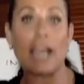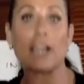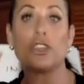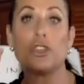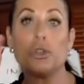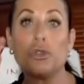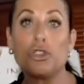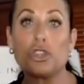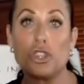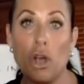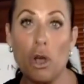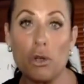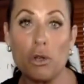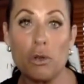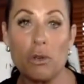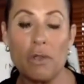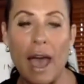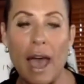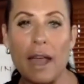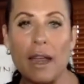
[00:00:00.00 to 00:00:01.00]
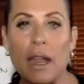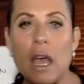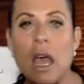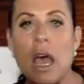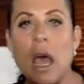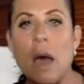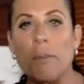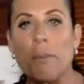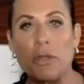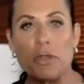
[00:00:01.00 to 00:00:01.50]
I do show you that,
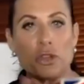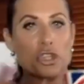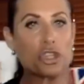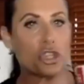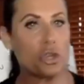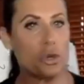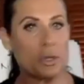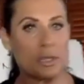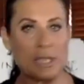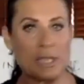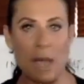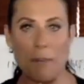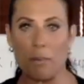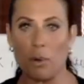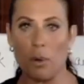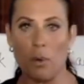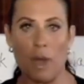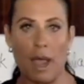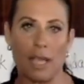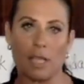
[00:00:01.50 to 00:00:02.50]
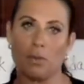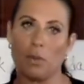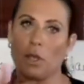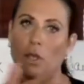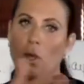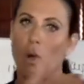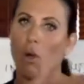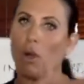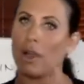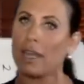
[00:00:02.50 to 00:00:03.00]
but there's two separate ways. We
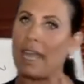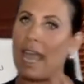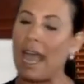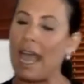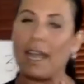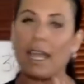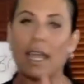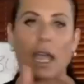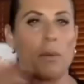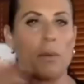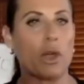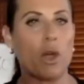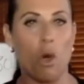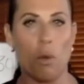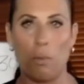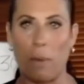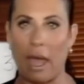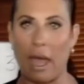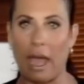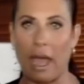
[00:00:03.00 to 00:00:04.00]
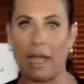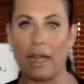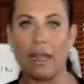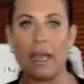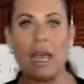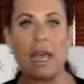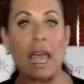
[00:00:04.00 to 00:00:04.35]
go organic and we go paid.